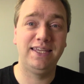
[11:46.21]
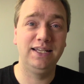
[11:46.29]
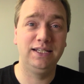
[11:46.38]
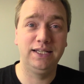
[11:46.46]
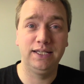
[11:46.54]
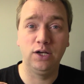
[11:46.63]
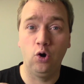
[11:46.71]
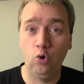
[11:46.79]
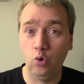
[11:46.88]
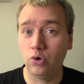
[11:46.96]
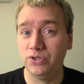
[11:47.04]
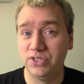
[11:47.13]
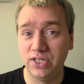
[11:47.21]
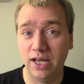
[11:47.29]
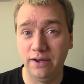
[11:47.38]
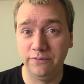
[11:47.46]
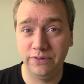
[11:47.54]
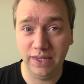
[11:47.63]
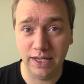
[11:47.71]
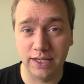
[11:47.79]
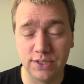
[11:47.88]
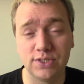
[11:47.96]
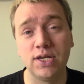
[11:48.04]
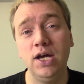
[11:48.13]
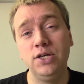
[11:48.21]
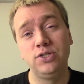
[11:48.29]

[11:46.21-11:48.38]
killing hordes of things.